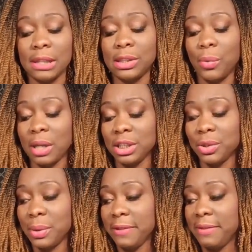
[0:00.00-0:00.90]
So what to
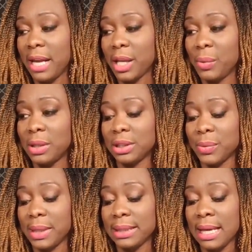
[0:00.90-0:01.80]
do when you feel like you want to
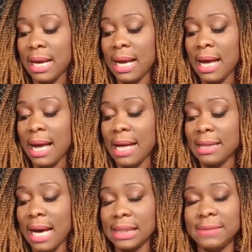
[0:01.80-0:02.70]
quit.
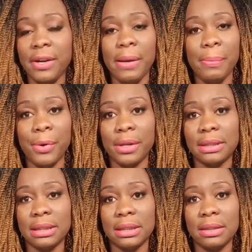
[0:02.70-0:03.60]
And that's very
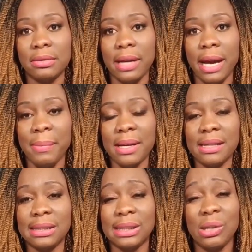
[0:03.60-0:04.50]
important, right?
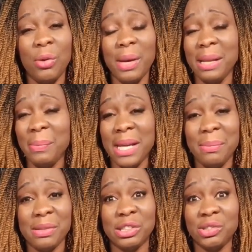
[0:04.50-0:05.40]
Because so many
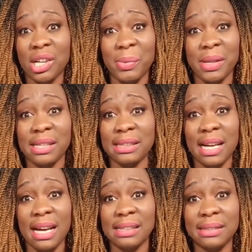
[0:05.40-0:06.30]
people struggle with this,
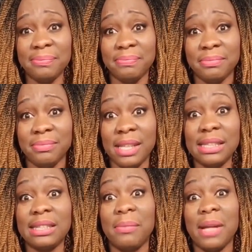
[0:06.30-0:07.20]
guys. This
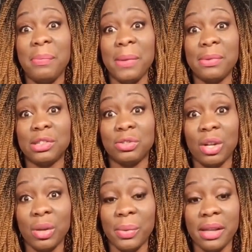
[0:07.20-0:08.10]
is something that people
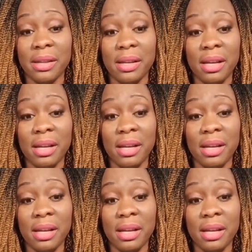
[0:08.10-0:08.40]
struggle with.